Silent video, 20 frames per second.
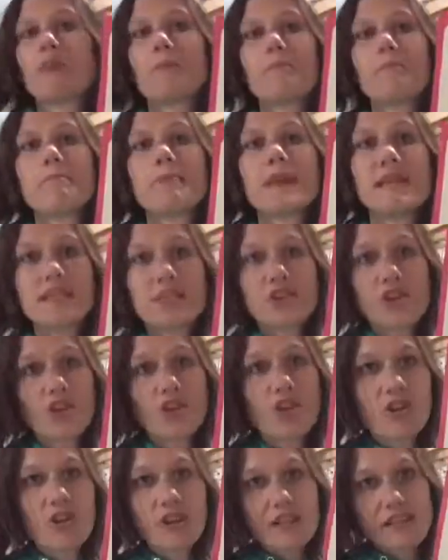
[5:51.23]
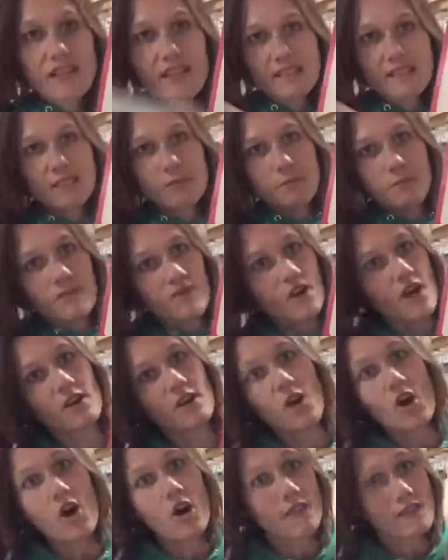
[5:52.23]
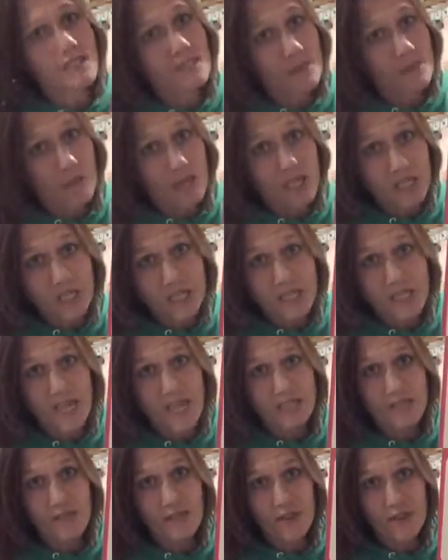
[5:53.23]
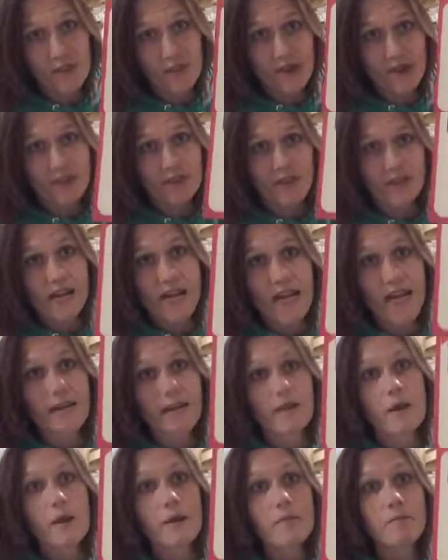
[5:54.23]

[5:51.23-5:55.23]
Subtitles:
mental list. We've got all these special sounds floating around in our head.